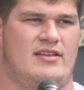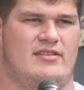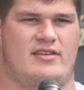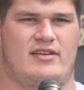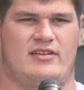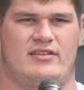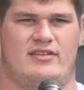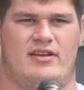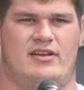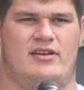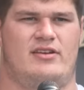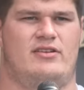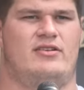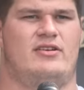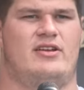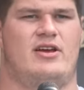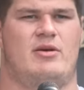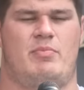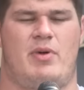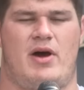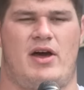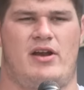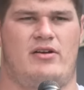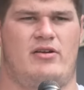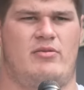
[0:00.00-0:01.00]
continuing to
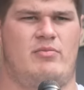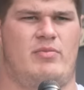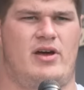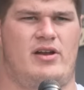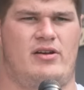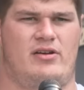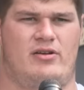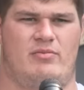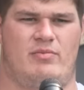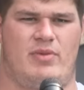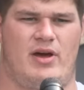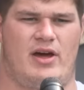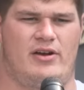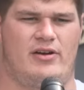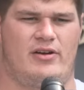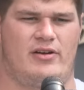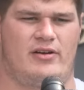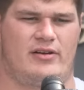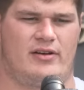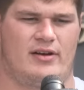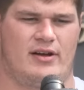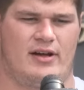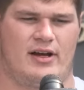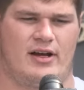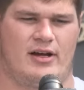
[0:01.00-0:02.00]
get better and better and
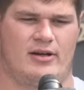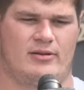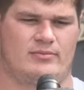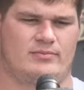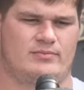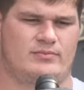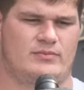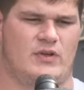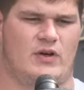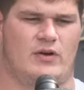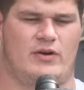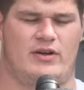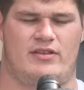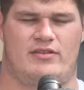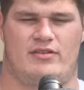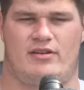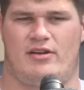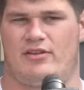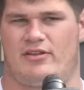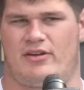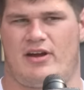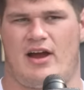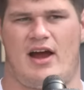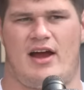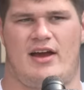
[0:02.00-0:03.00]
better. You know, and he's
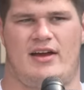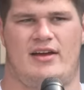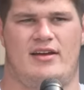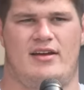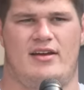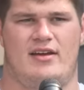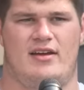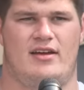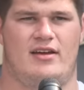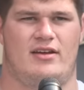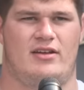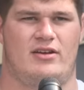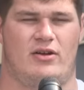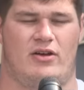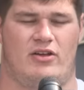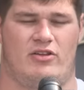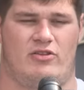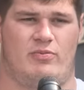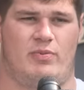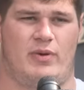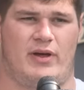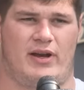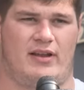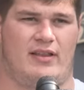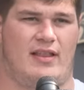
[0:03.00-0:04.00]
another guy, you know,
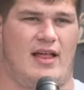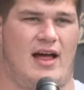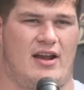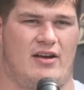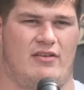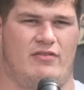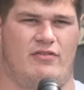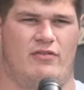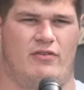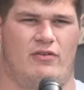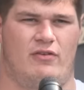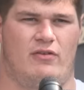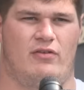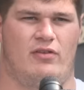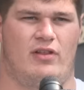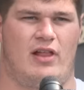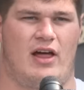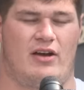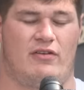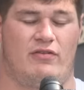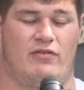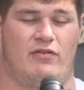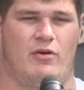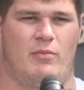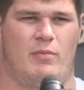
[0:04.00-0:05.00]
that's played a lot of
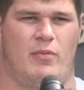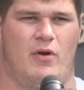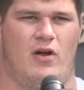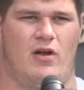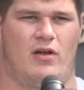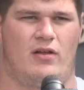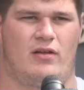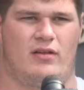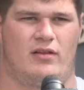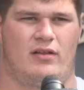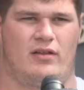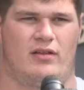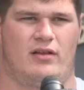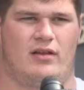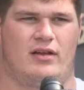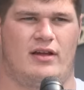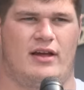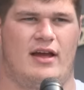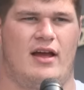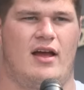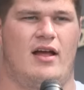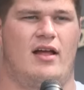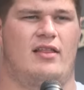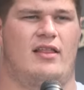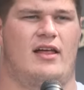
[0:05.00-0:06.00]
football.
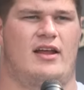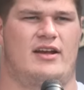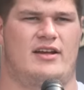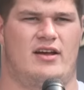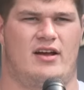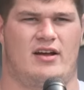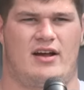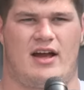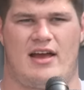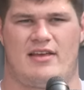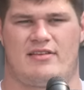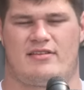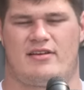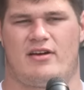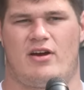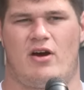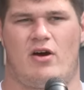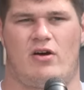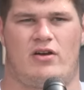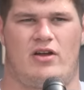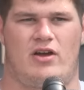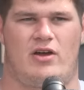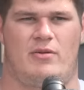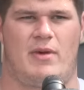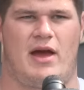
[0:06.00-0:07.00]
A lot of young guys can
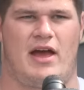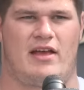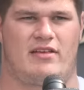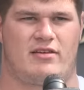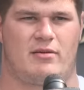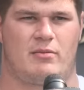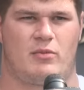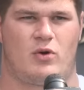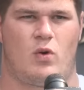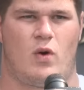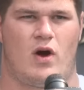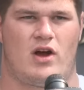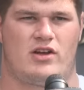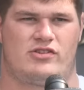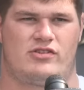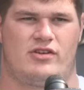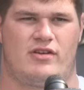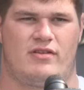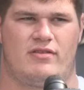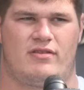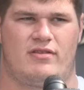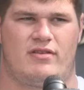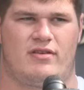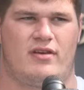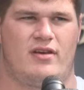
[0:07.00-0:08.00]
go to him, ask him
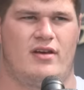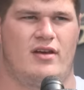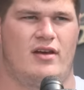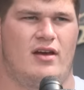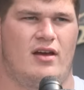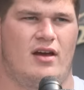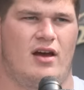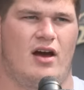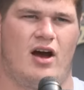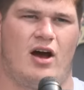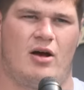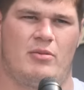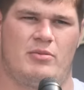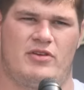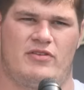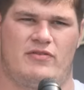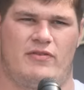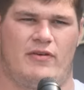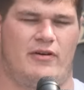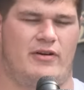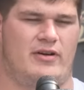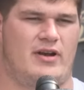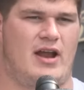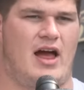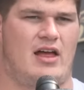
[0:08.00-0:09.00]
questions. He's
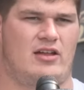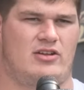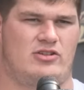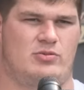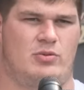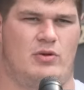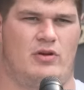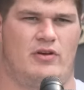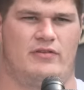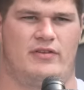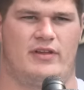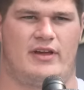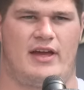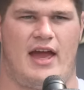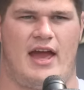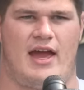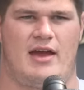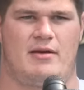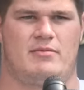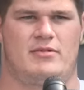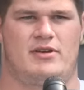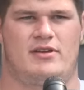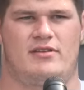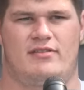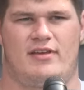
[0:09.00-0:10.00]
very knowledgeable of the
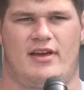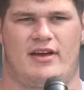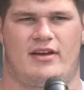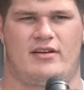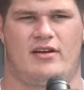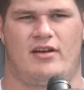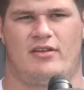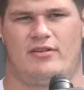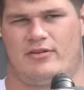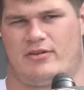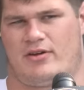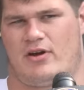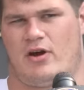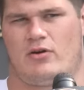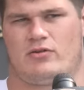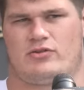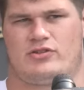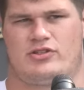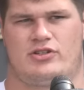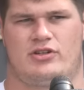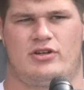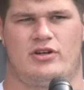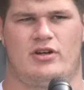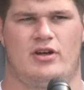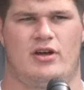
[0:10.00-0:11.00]
game, and he's like another
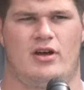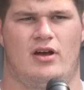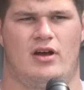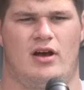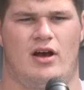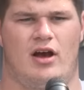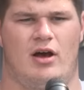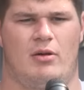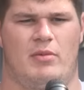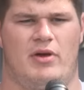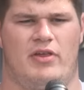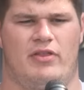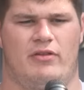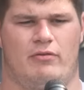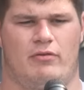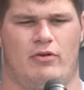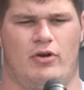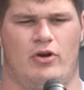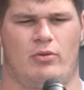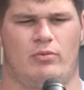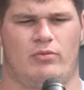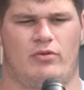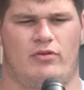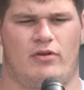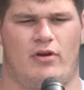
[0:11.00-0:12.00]
coach in the
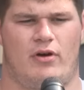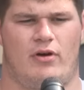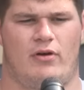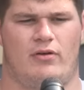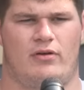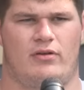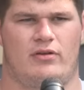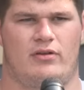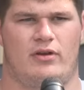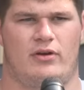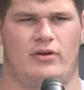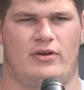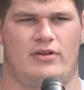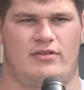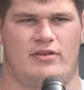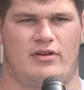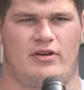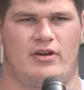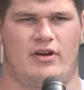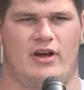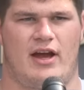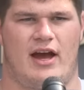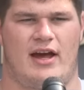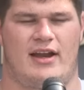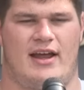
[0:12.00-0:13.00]
room. So, you know, he's a
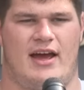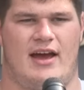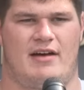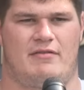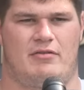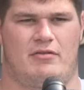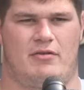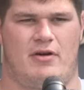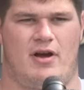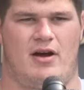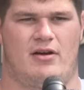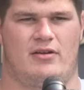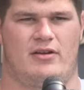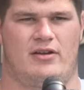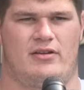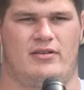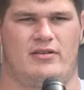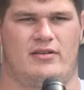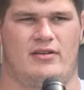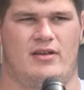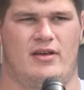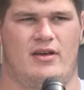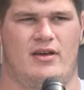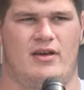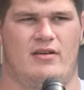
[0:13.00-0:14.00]
good guy to have around
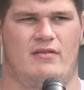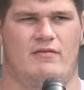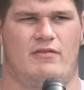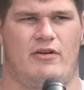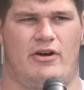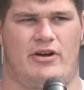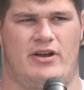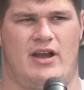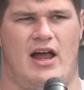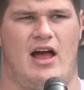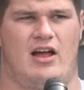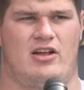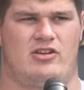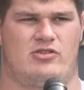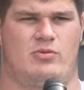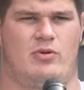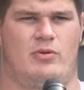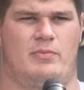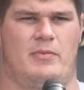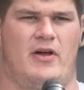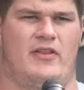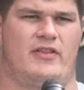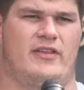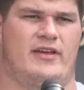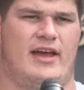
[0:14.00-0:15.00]
and very knowledgeable
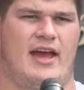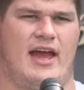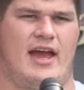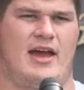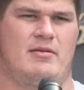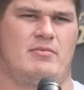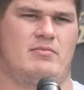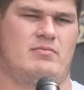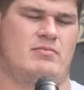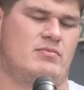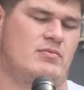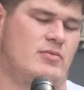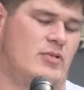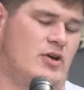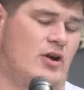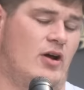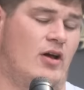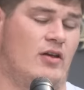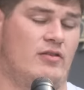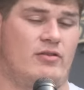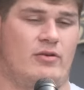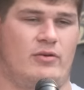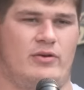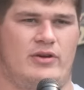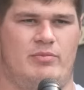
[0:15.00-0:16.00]
about the game, but
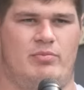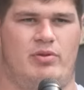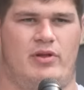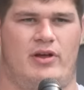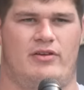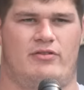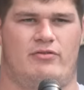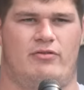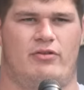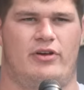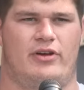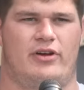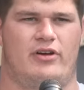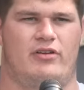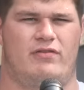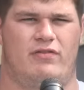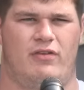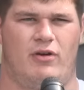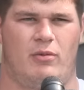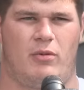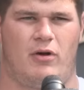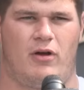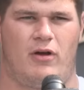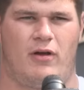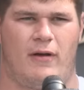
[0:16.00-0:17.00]
also he plays really good
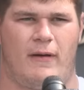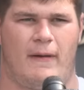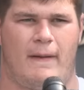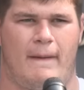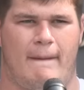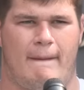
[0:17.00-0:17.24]
football.